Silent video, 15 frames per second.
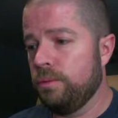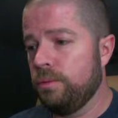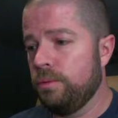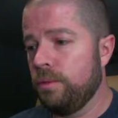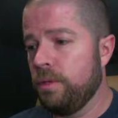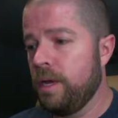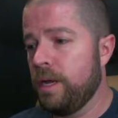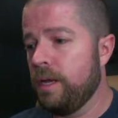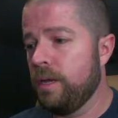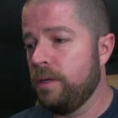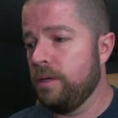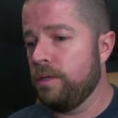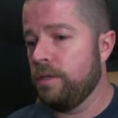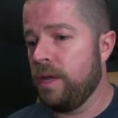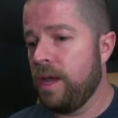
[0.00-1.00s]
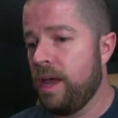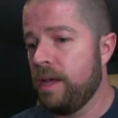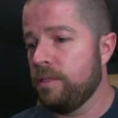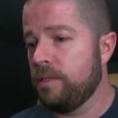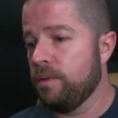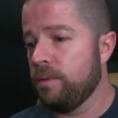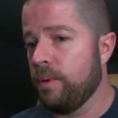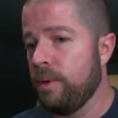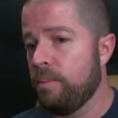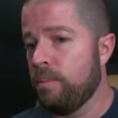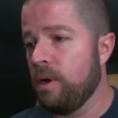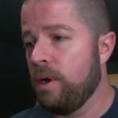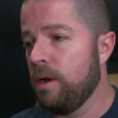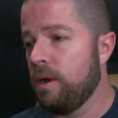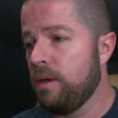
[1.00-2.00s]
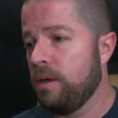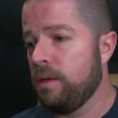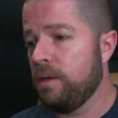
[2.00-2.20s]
I could cast the Rimrock.